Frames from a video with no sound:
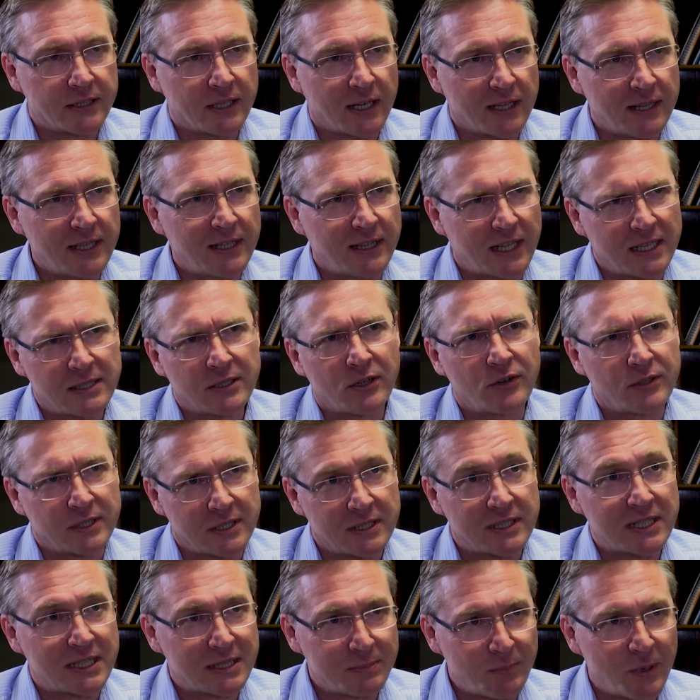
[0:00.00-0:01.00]
And I think that's because
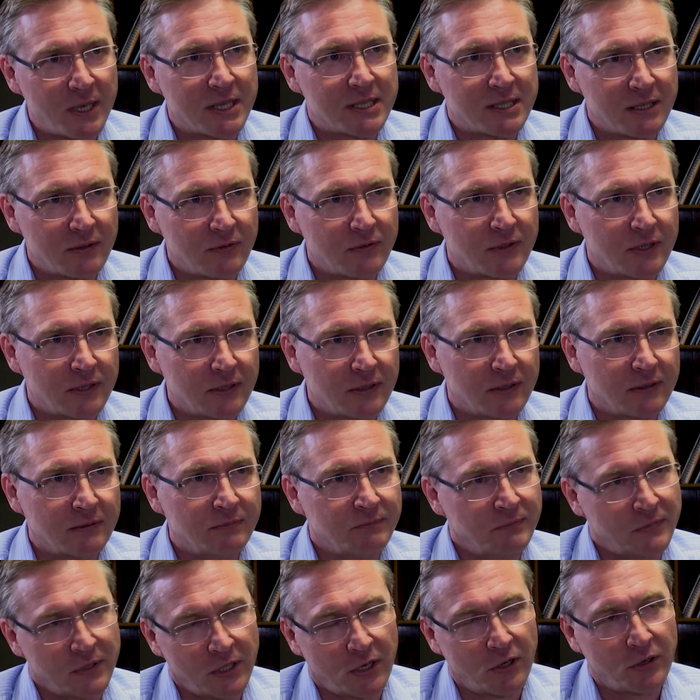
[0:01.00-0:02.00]
it's expensive to
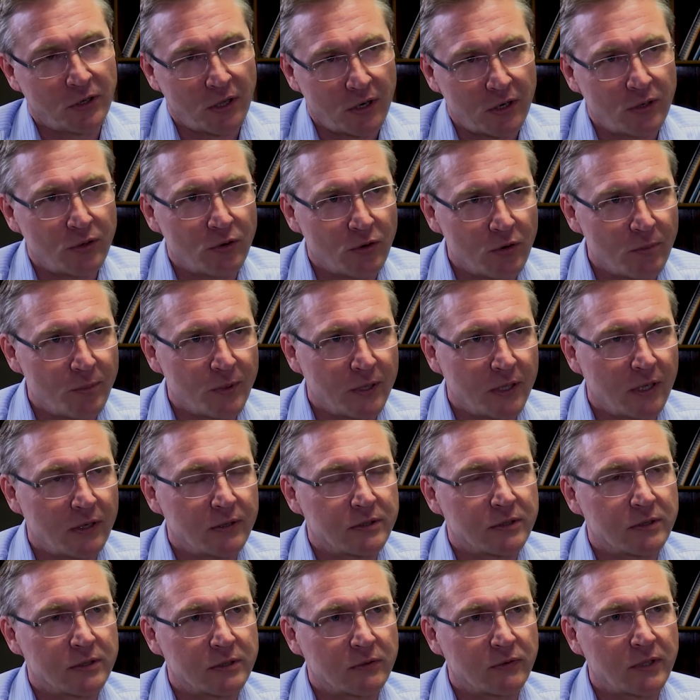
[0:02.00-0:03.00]
go to Europe and those
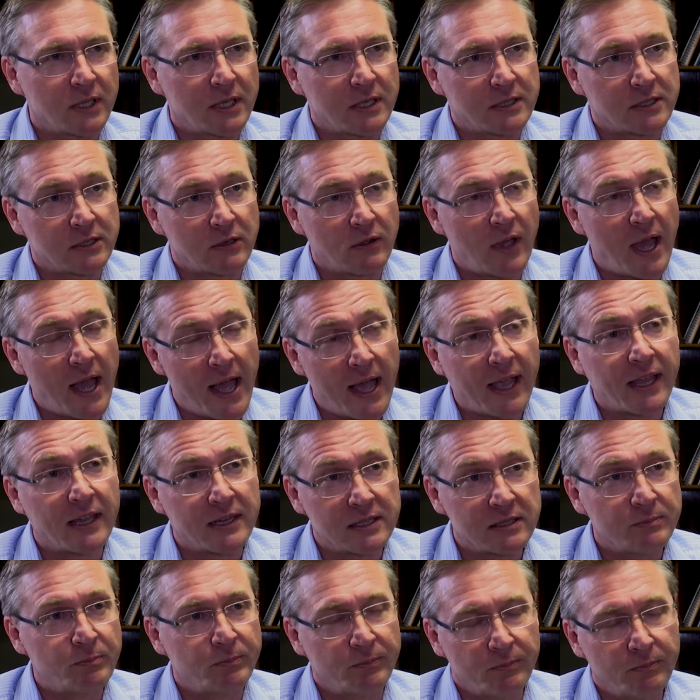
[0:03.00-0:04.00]
sorts of things. So ARC
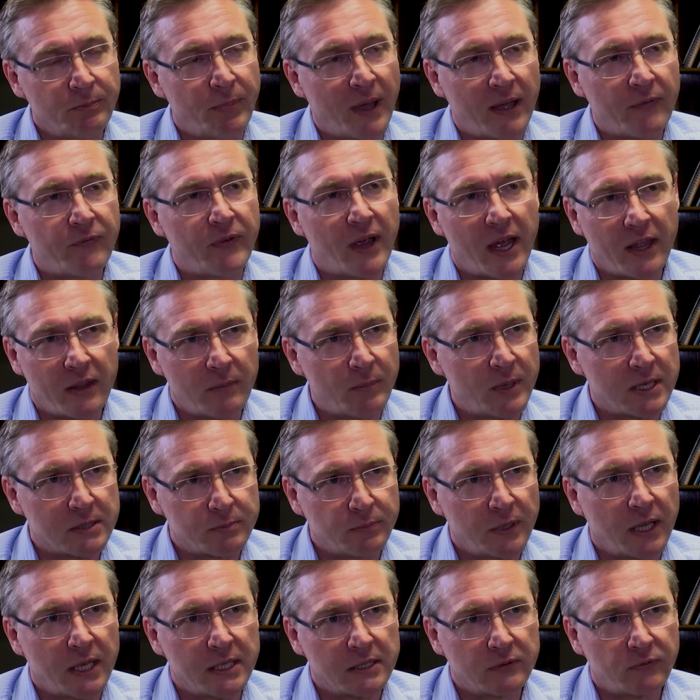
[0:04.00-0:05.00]
is by far the best
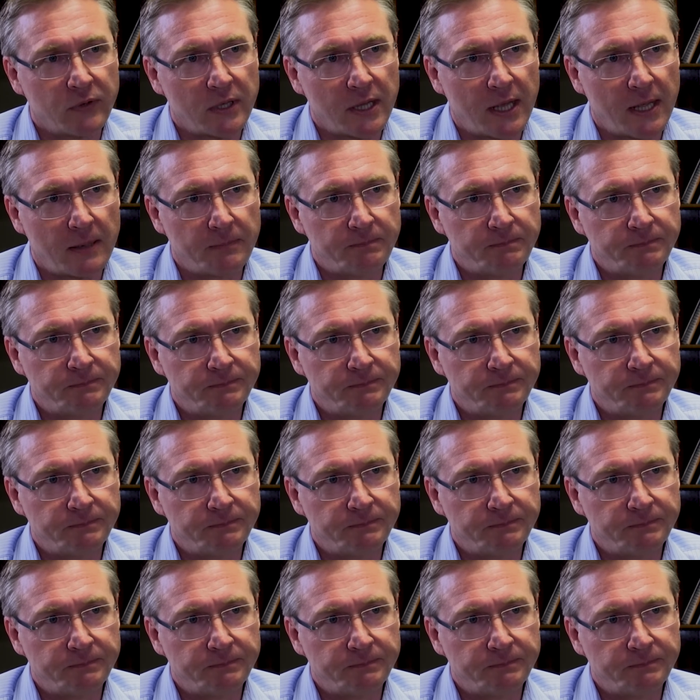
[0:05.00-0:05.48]
place for that.